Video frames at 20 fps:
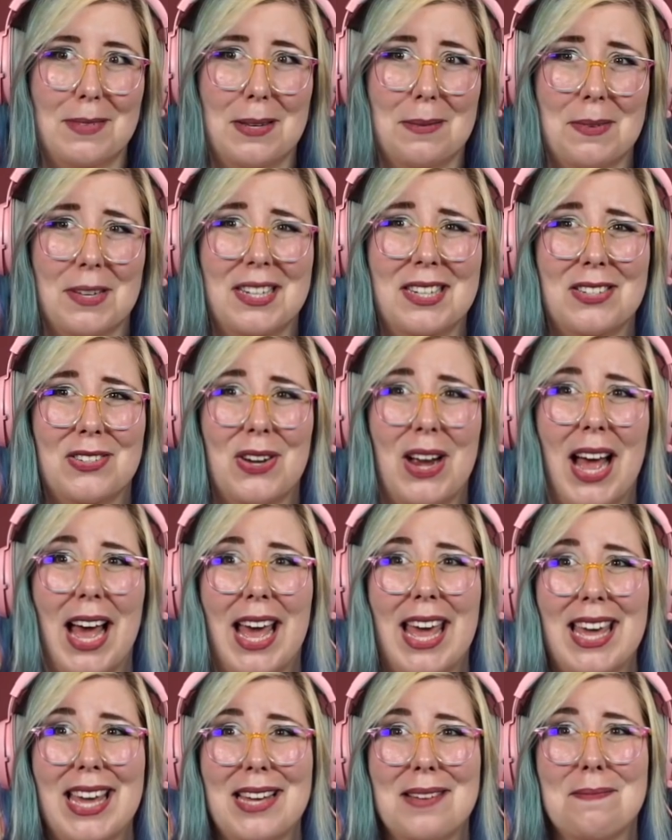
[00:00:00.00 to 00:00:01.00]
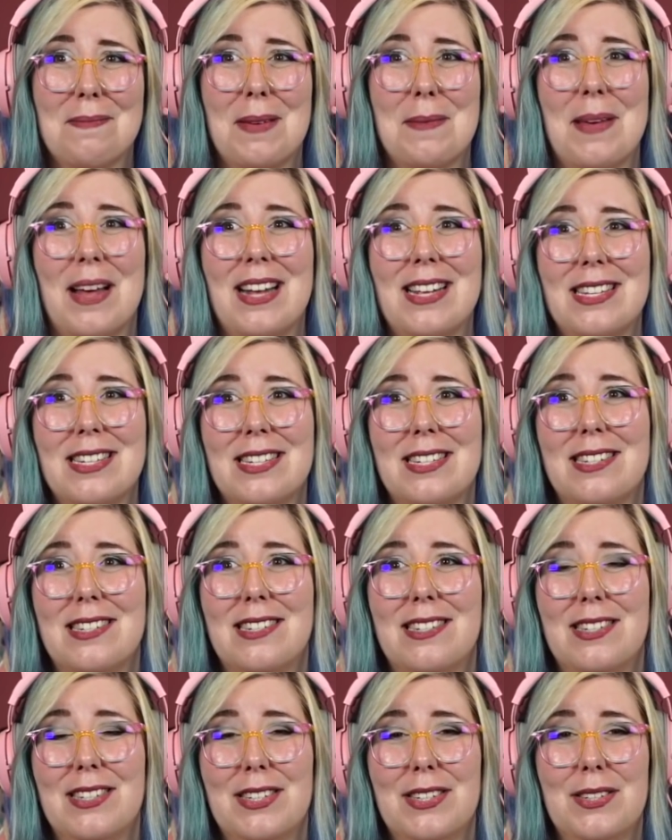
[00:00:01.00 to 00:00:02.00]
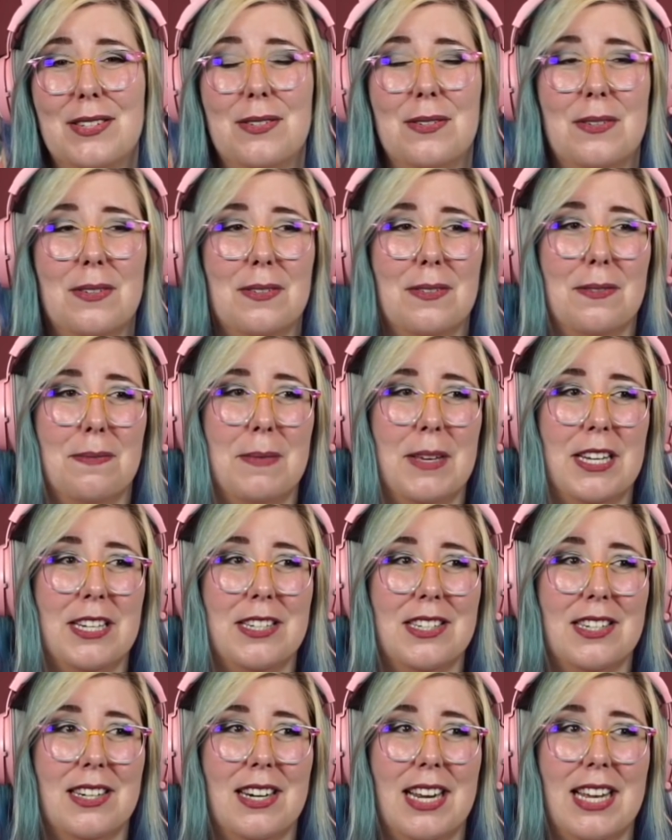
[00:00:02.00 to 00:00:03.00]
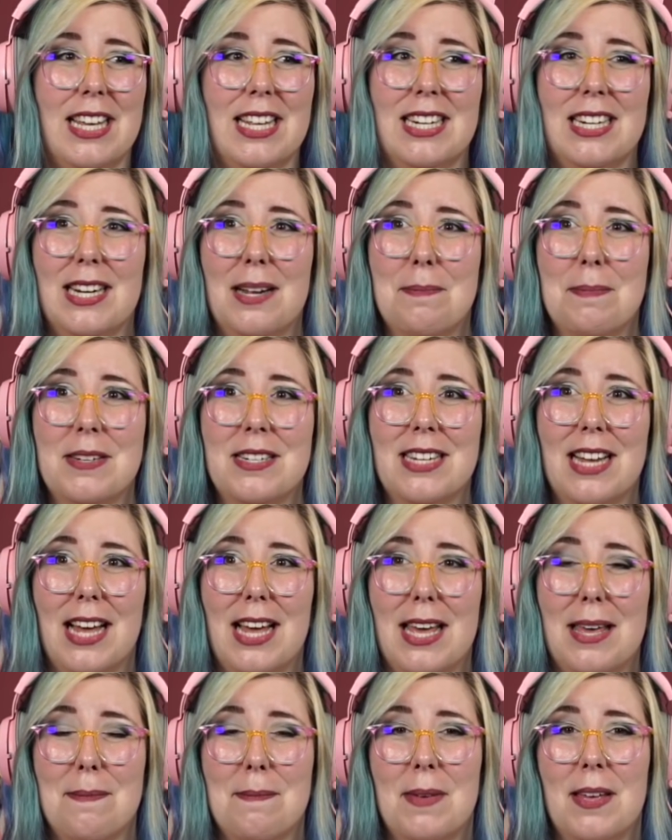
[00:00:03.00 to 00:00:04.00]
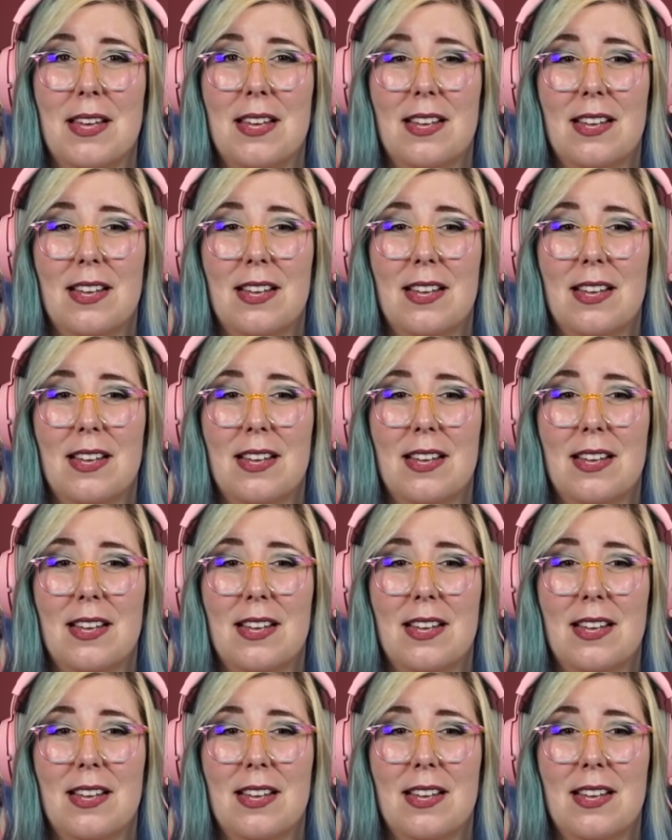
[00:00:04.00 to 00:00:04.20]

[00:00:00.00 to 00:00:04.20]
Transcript: I'm going to try my best to make sure I get it up in time.